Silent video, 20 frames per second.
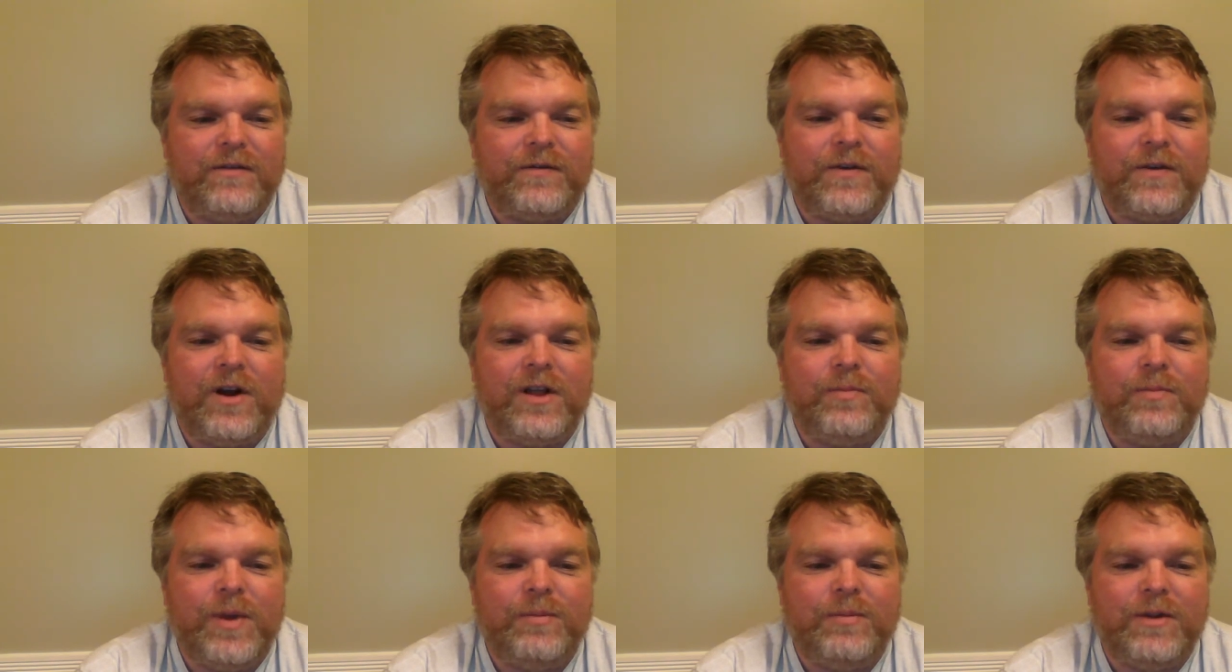For
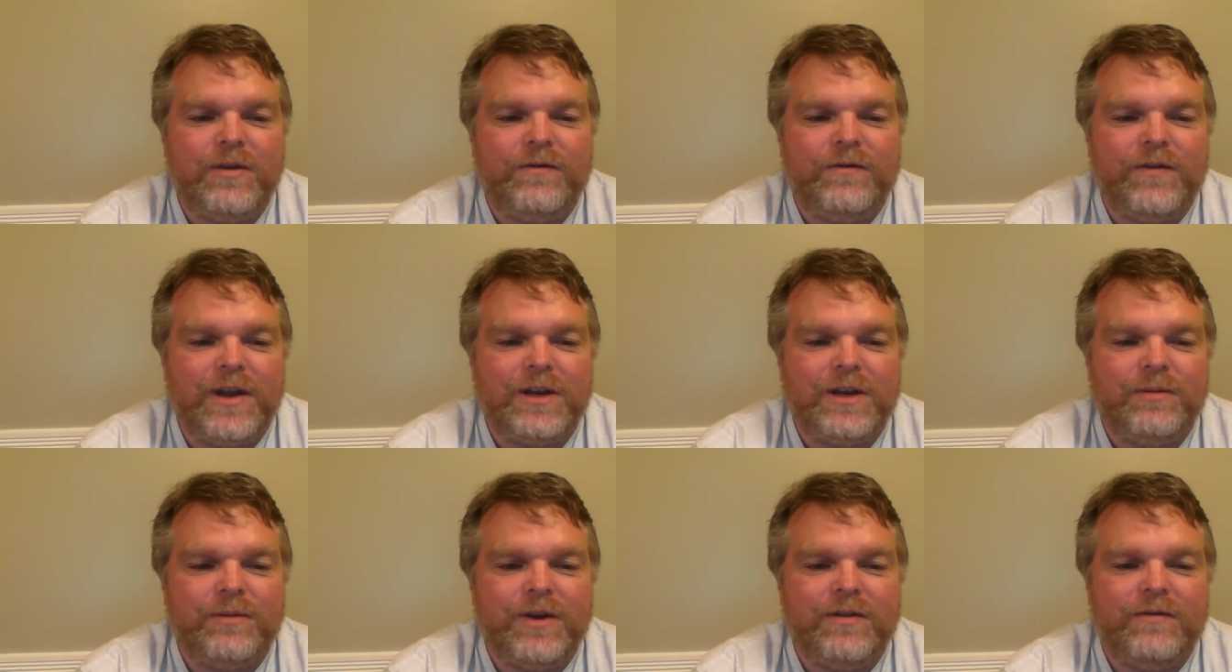all the people
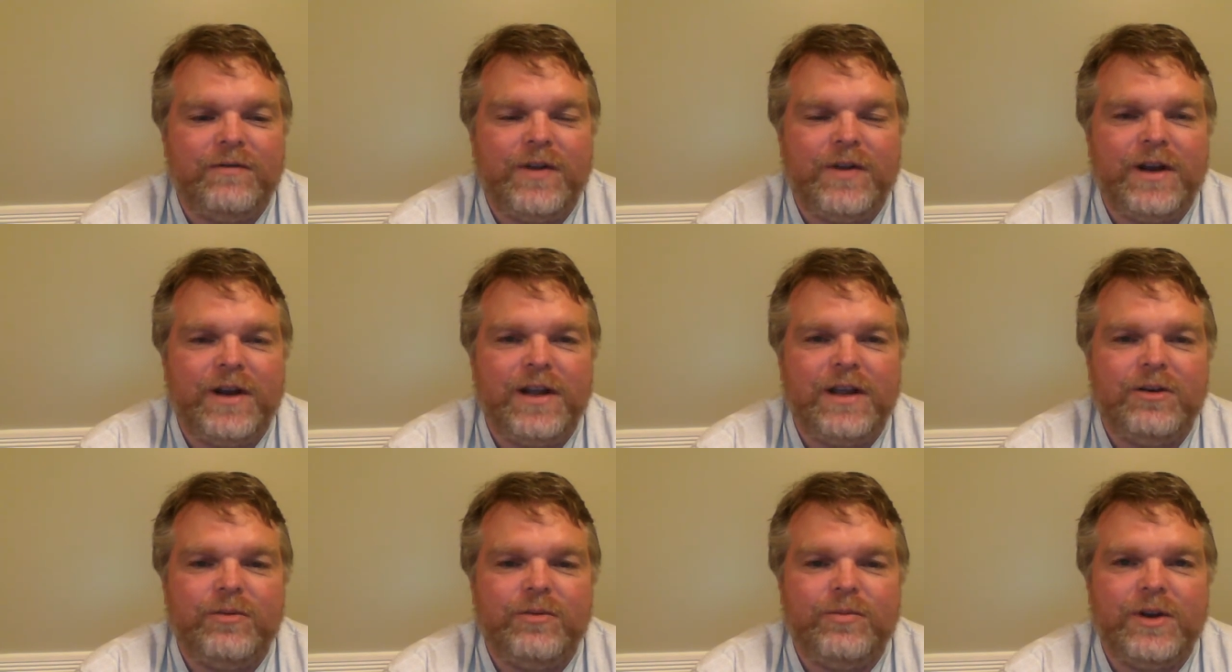affected by
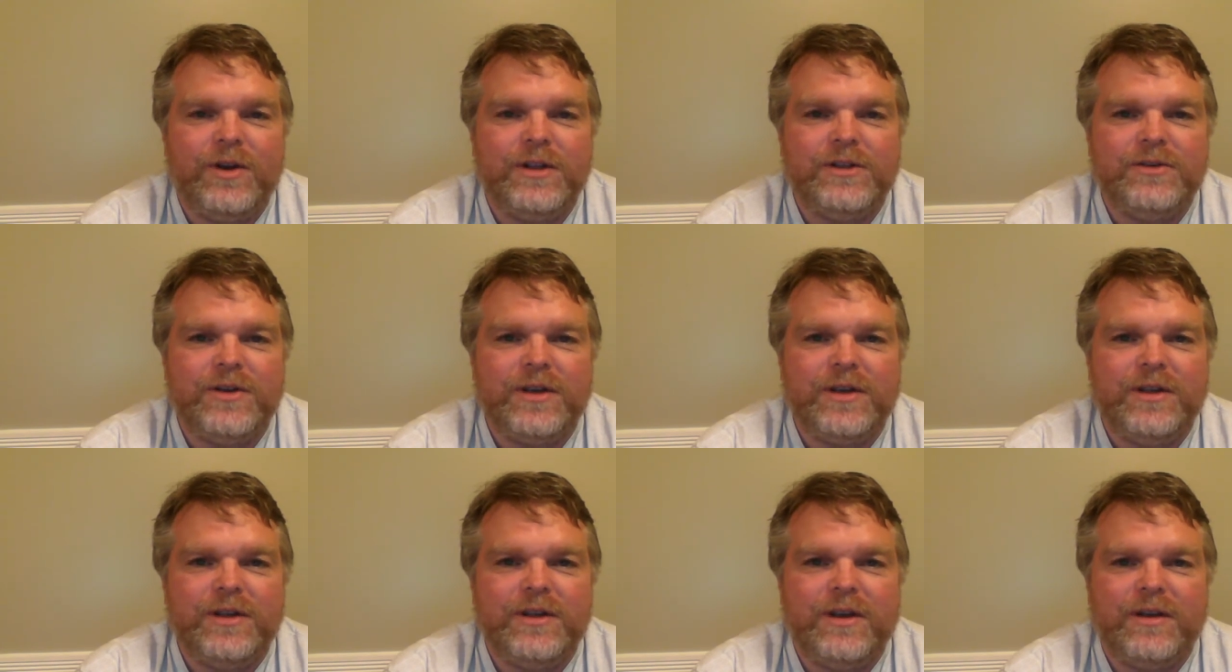flooding in New
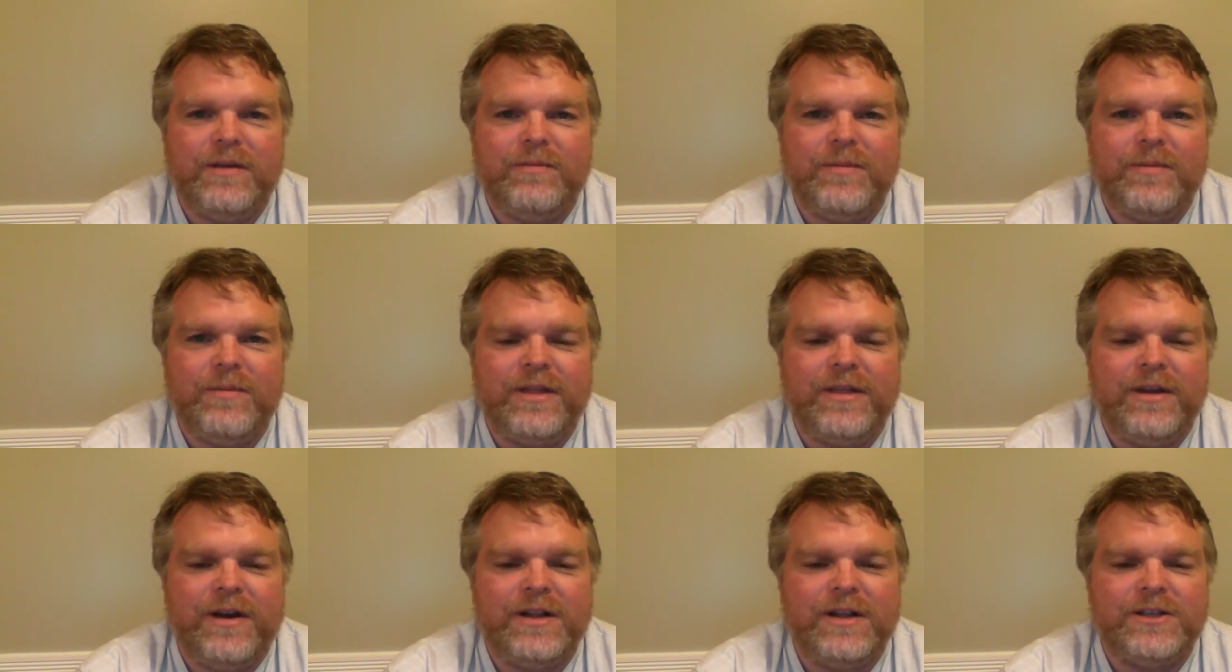Brunswick, my
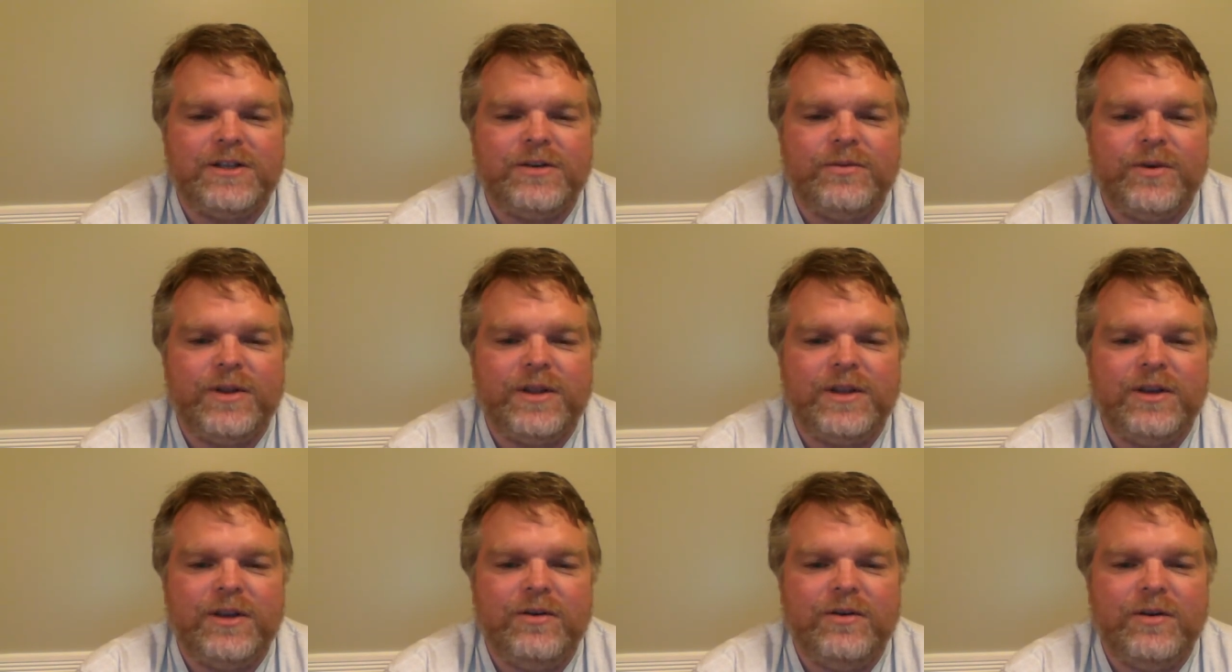thoughts are
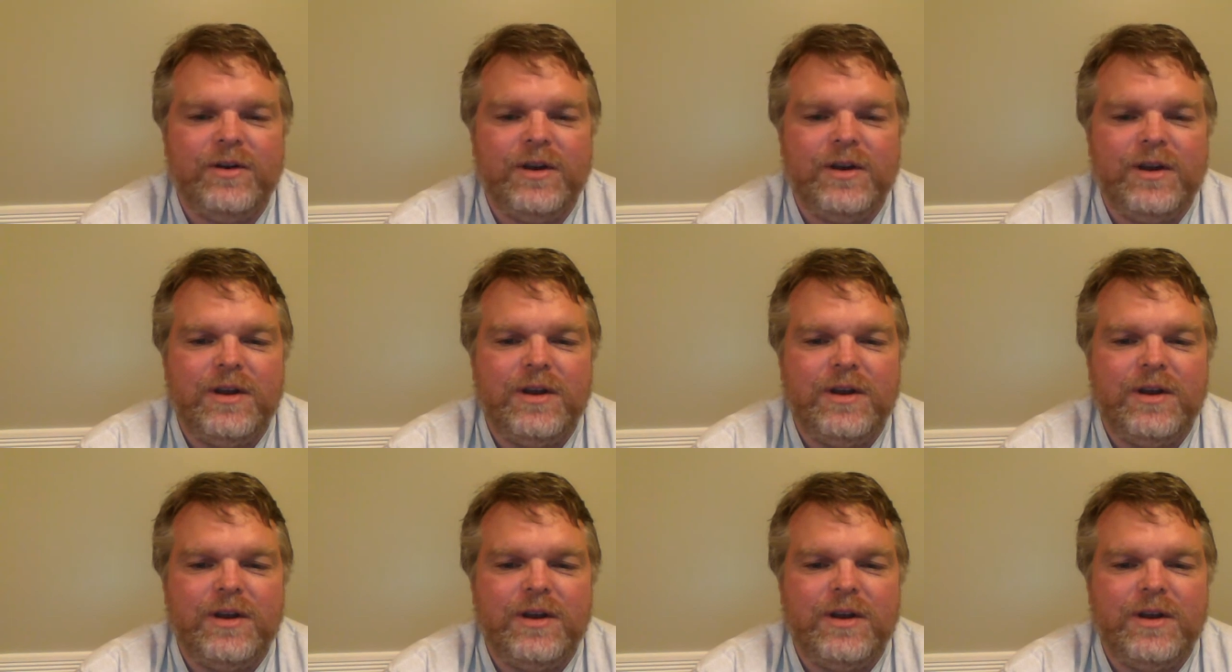with you.